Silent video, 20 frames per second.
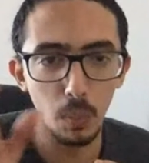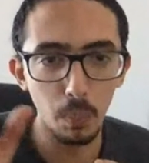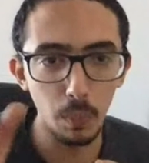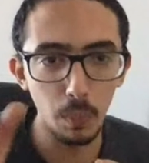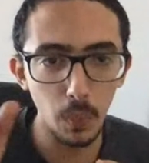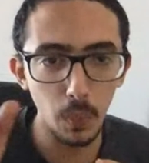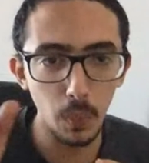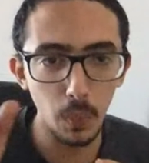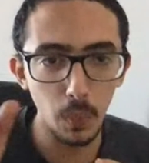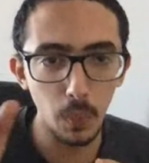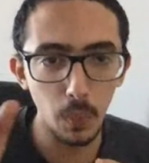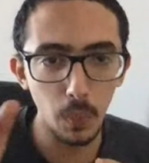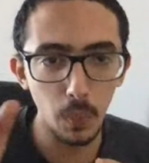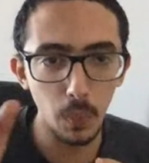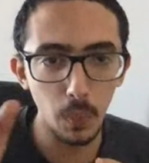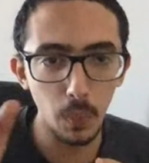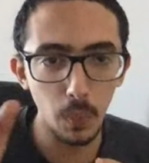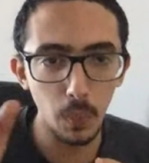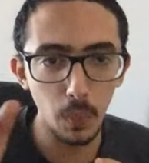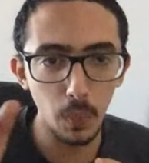small
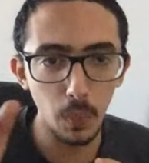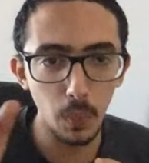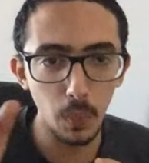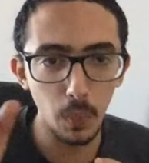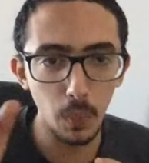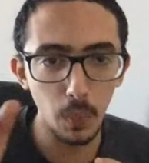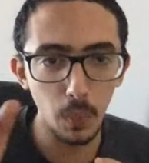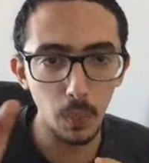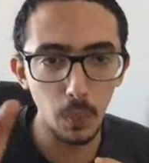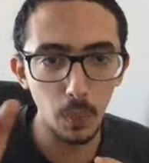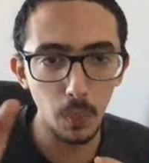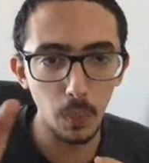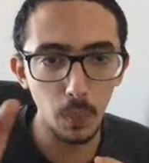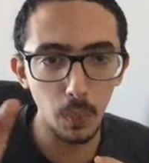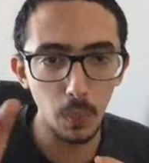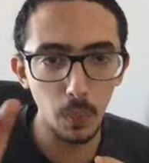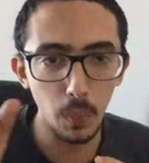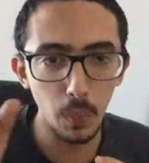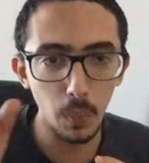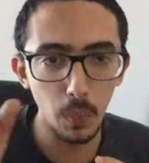point,
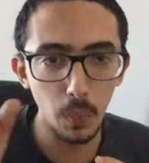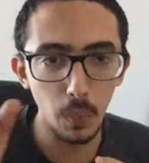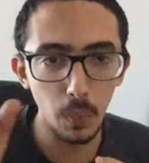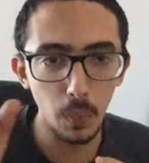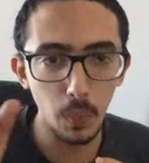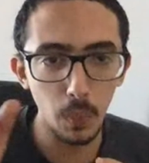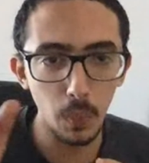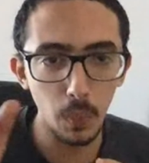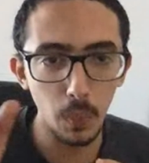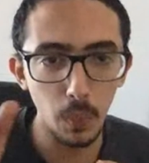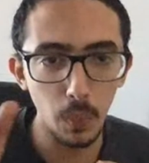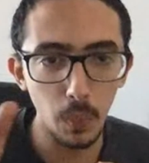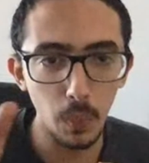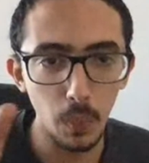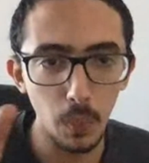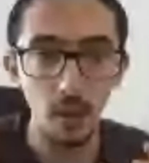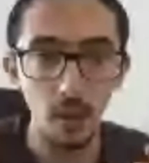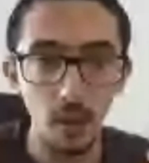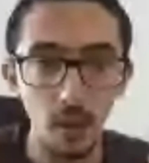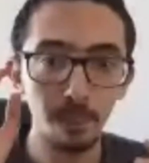a small
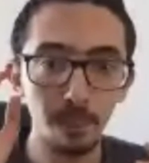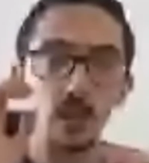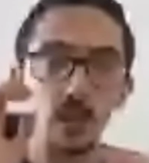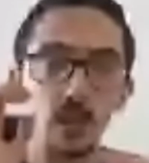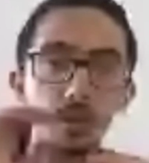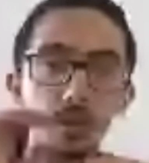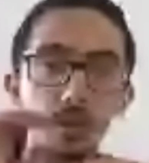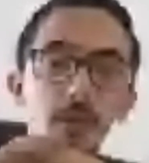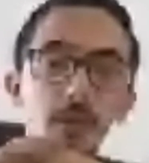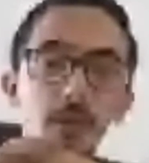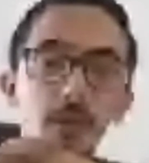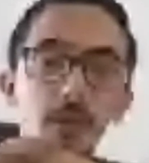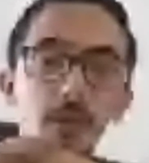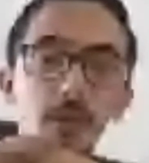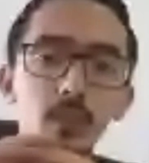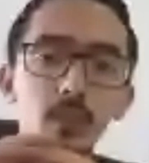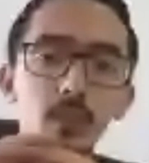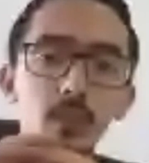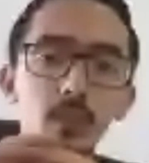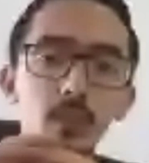share from this
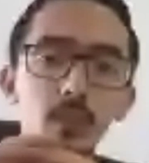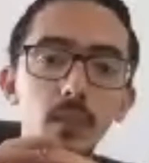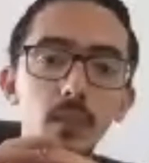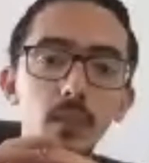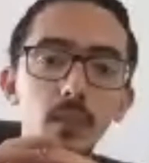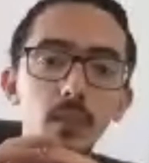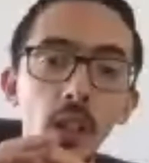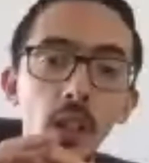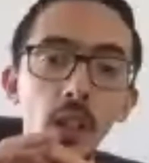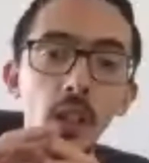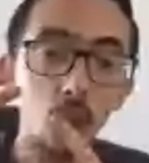private key.